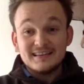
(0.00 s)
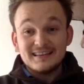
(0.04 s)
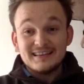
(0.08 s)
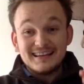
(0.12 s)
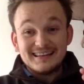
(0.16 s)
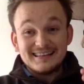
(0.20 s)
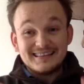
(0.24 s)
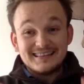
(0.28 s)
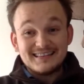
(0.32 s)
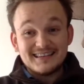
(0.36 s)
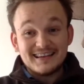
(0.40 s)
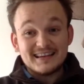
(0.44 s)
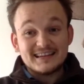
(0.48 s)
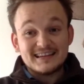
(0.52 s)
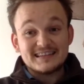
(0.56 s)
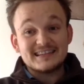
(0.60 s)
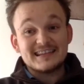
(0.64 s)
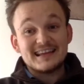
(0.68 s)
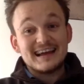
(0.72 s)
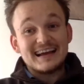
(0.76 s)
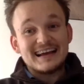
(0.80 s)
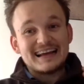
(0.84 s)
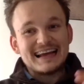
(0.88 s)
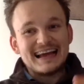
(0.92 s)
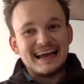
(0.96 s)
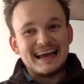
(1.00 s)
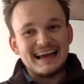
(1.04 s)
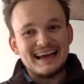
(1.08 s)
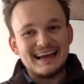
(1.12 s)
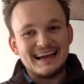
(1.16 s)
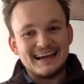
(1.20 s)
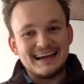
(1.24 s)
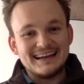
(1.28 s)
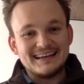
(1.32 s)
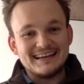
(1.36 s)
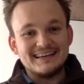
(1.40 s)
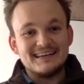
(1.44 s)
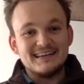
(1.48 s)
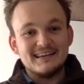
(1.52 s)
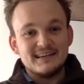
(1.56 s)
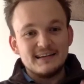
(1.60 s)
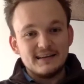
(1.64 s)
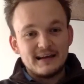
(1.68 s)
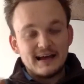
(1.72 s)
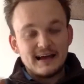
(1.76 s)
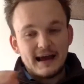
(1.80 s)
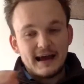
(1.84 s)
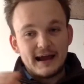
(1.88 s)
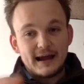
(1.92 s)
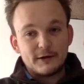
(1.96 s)
a disc can
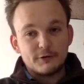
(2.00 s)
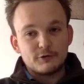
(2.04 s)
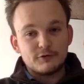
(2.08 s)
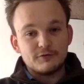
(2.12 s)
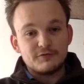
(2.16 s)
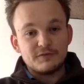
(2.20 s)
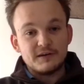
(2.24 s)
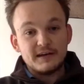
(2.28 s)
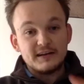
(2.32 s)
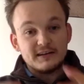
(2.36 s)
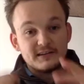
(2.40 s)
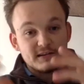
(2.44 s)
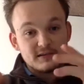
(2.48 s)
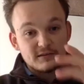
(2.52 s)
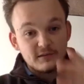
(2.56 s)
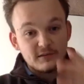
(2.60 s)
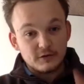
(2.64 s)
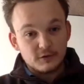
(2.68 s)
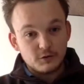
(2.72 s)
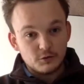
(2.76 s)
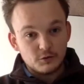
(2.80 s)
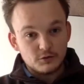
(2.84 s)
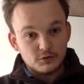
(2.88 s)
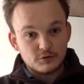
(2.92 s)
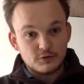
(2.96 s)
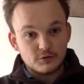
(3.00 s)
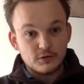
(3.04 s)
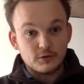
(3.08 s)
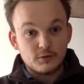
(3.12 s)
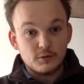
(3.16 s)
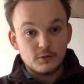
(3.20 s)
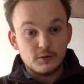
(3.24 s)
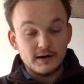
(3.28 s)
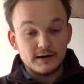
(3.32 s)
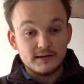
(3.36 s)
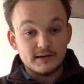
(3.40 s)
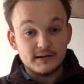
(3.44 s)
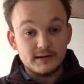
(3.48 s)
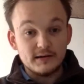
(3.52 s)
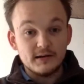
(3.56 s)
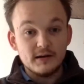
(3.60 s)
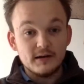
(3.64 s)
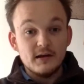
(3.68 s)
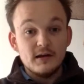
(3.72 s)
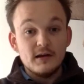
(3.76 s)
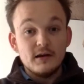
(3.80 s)
aggravate the cauda equina,